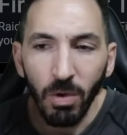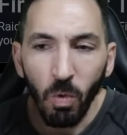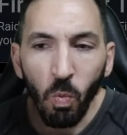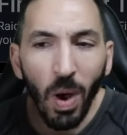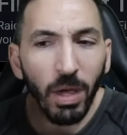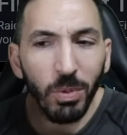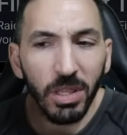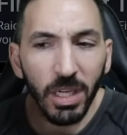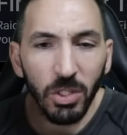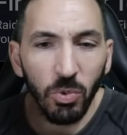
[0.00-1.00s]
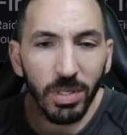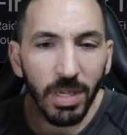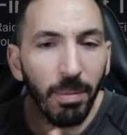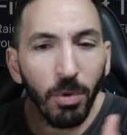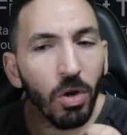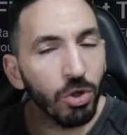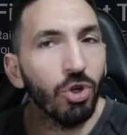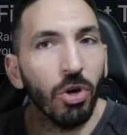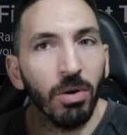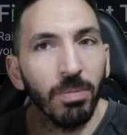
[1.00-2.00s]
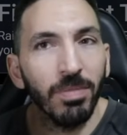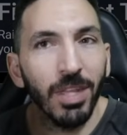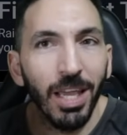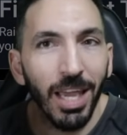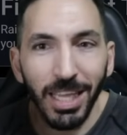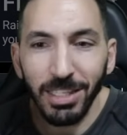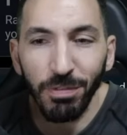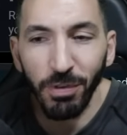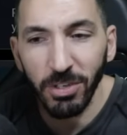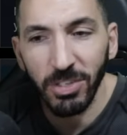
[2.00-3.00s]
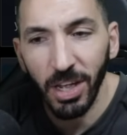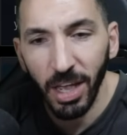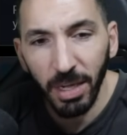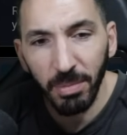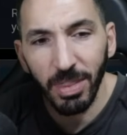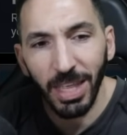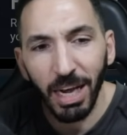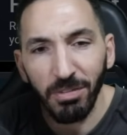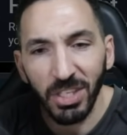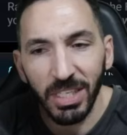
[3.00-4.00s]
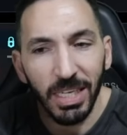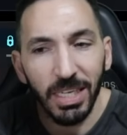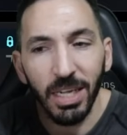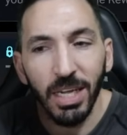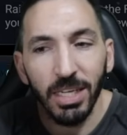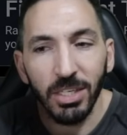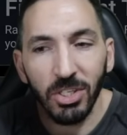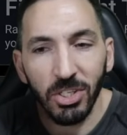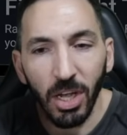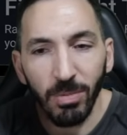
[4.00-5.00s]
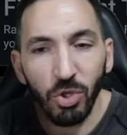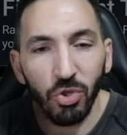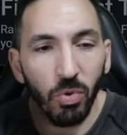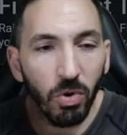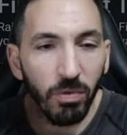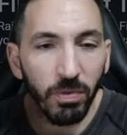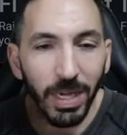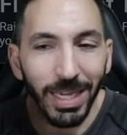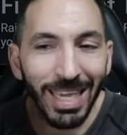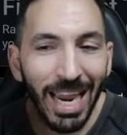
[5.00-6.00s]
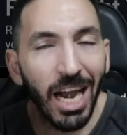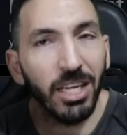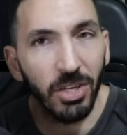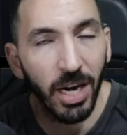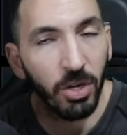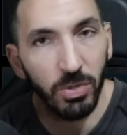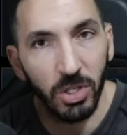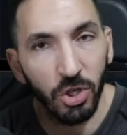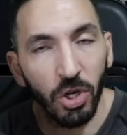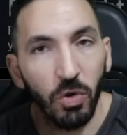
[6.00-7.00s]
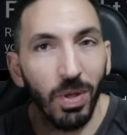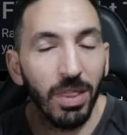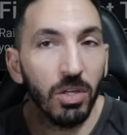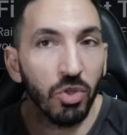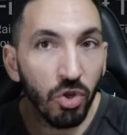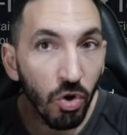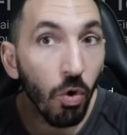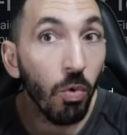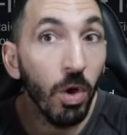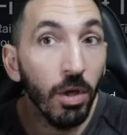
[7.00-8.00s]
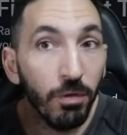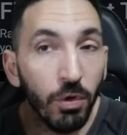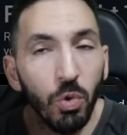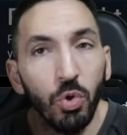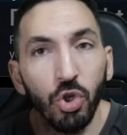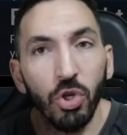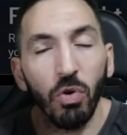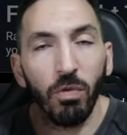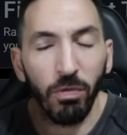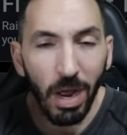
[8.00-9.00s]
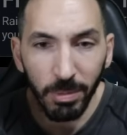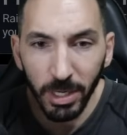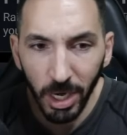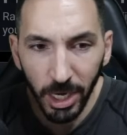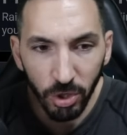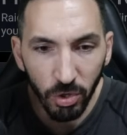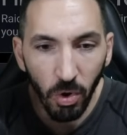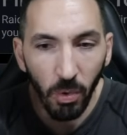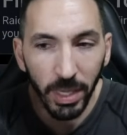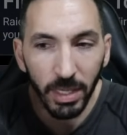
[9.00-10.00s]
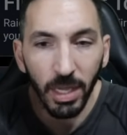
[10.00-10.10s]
why would they do this? I'm not sure. It's the first time that I've seen some sort of character acquisition when there's no fusion or fragment collection going